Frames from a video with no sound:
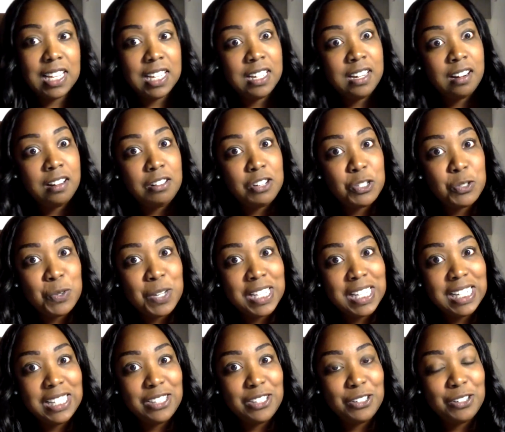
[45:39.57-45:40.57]
Girls
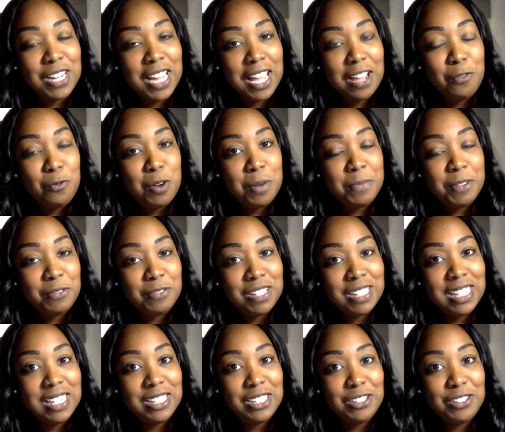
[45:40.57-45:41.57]
really do that? Women
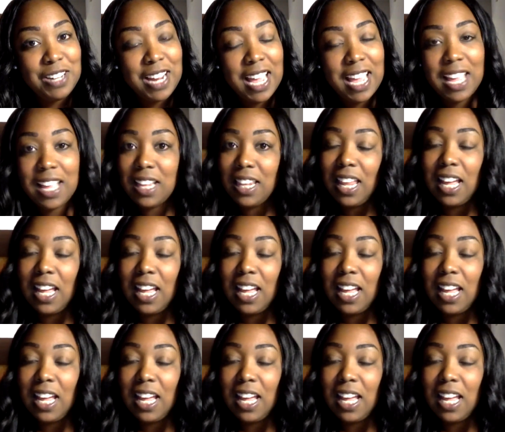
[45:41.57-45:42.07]
really do that?